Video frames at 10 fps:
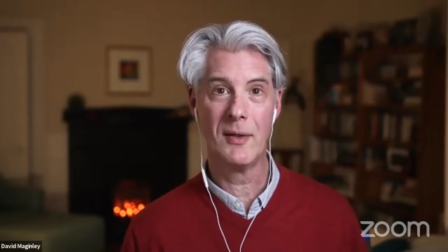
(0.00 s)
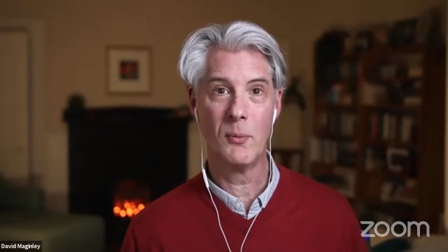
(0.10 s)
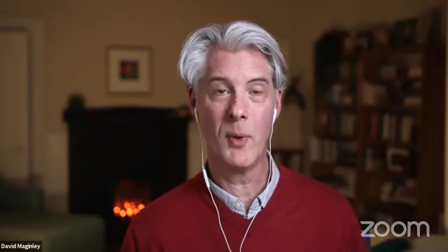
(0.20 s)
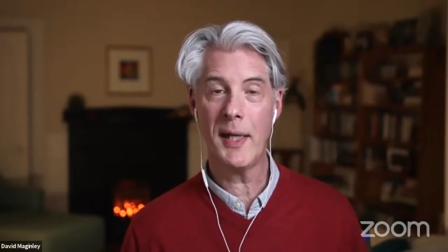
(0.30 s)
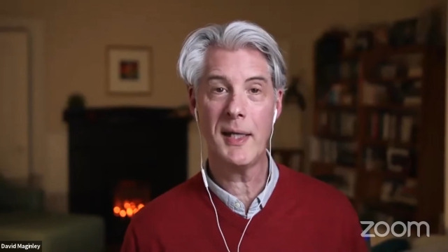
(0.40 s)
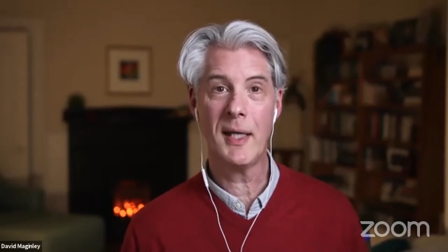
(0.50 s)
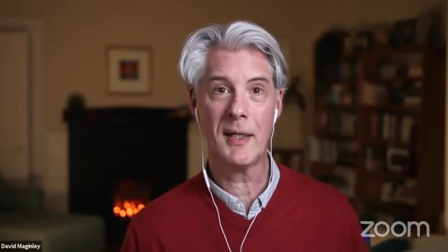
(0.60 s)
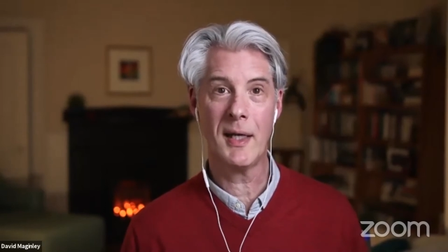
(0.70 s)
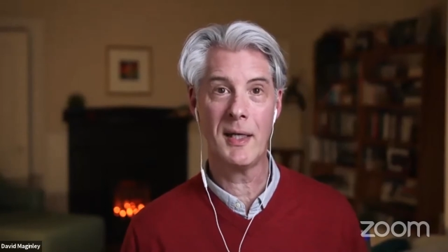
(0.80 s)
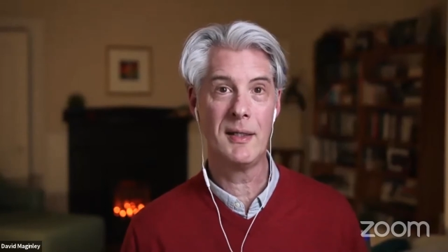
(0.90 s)
Why can't
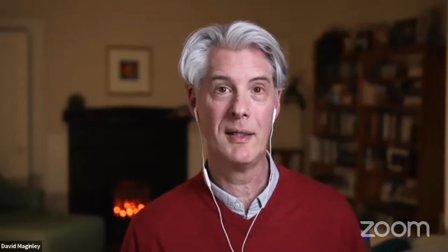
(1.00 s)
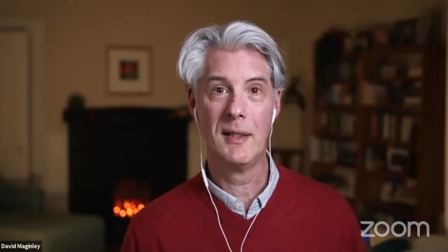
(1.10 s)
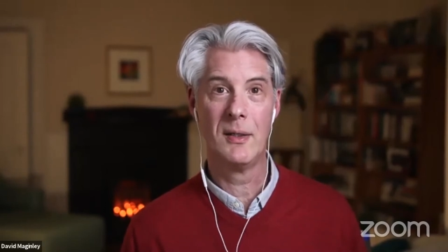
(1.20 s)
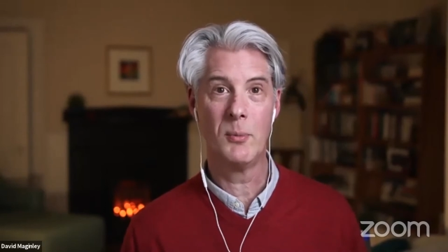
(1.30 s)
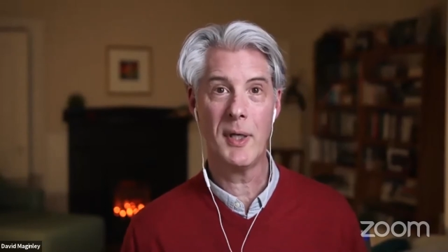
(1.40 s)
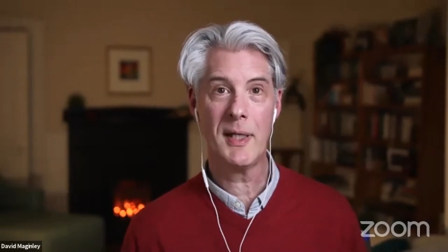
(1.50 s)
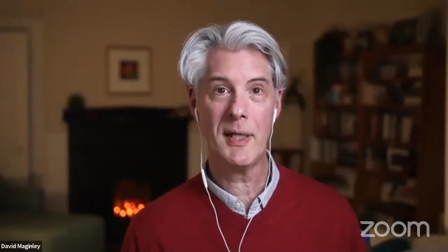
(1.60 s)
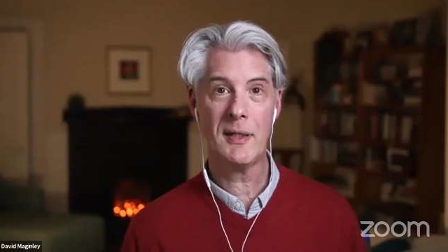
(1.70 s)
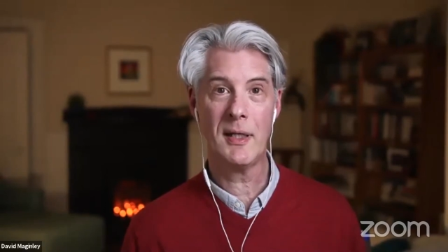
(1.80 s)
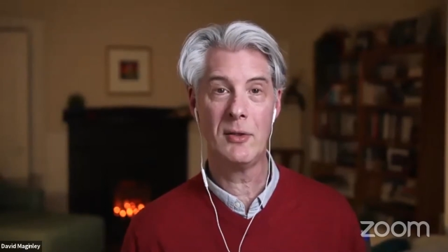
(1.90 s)

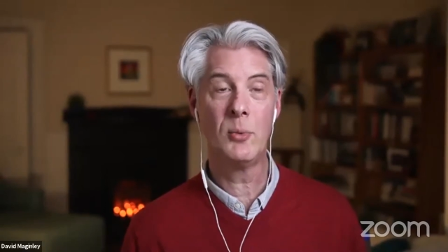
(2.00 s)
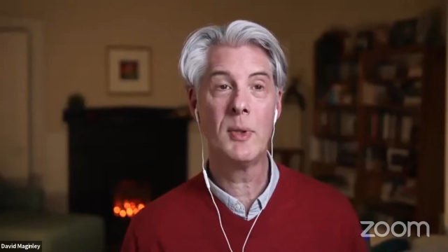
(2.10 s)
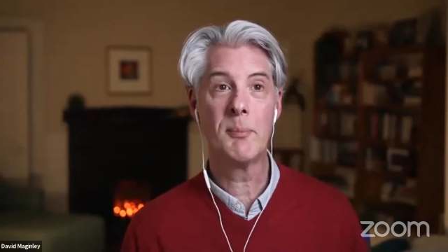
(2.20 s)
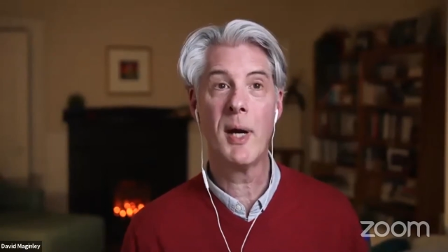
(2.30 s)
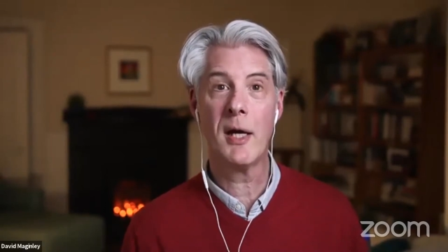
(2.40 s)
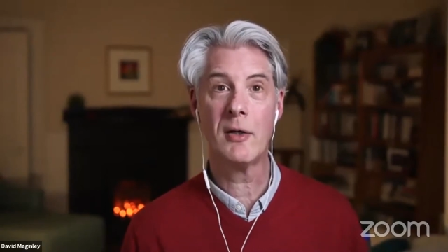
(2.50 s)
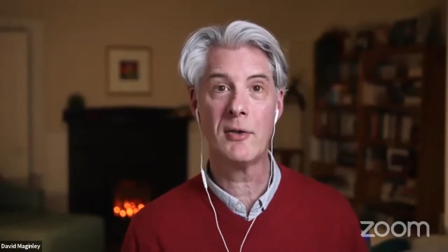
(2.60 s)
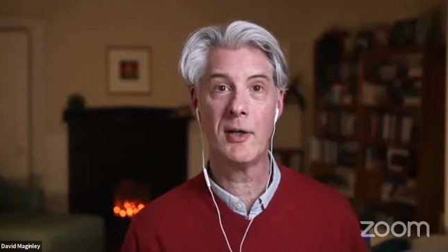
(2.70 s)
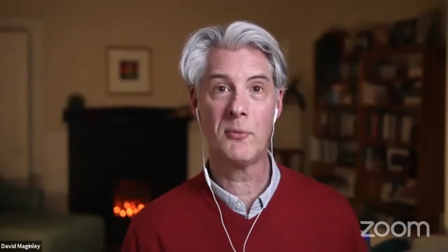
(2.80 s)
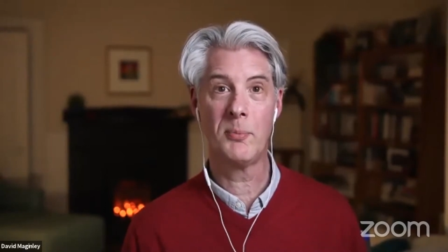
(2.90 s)
I do what my heart
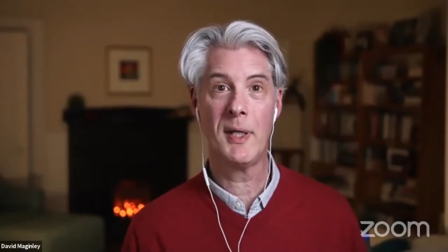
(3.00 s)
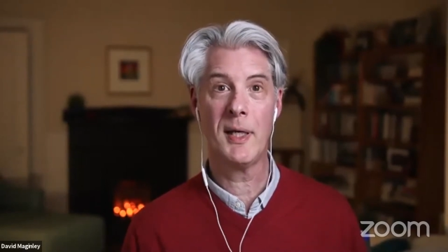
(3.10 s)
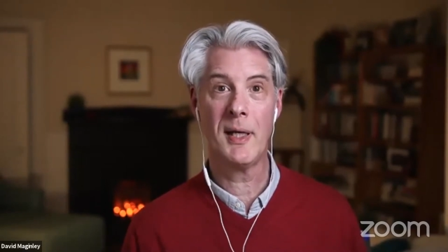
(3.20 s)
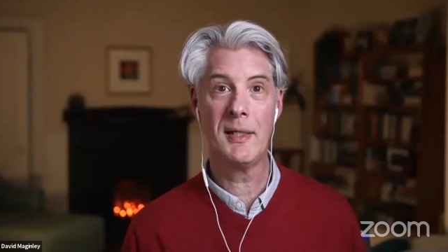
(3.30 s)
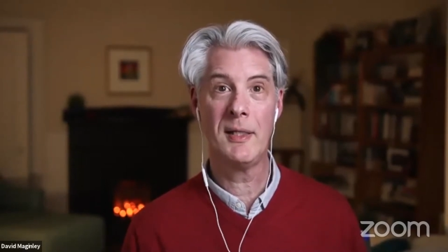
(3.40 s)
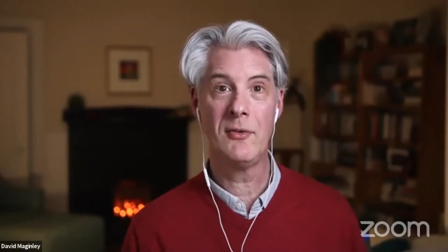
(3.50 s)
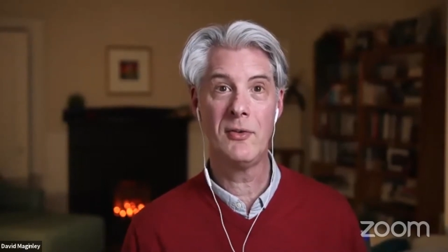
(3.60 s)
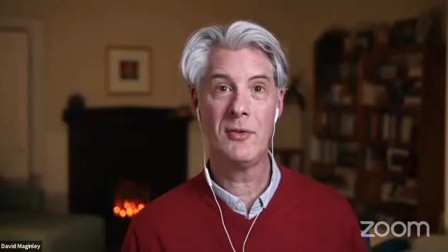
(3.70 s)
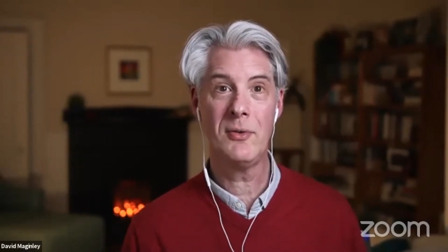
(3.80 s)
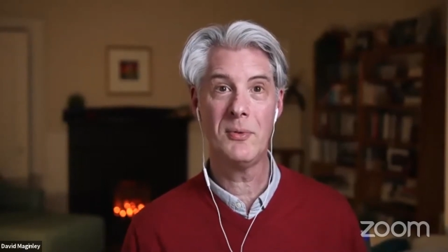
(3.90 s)
tells me I need to
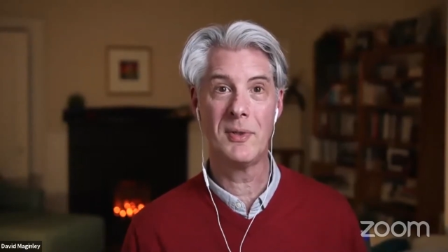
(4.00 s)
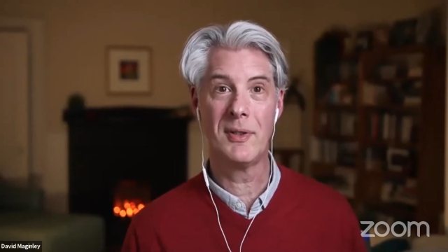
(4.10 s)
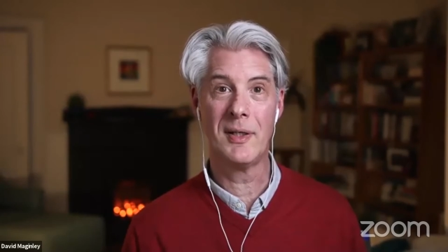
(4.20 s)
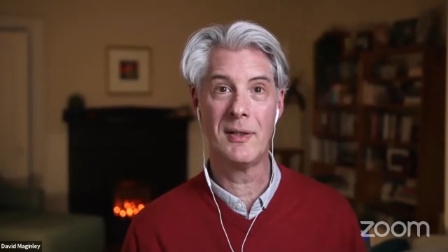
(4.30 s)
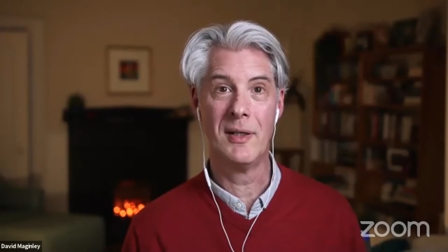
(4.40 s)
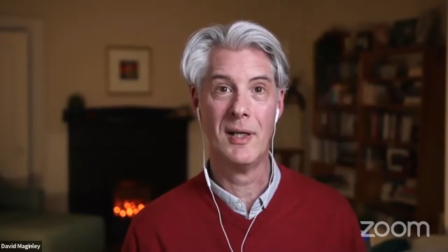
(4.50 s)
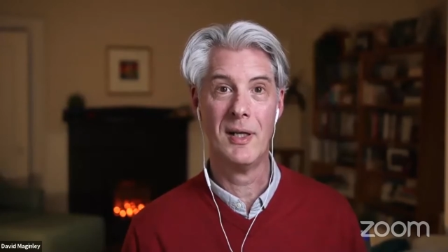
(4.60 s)
do and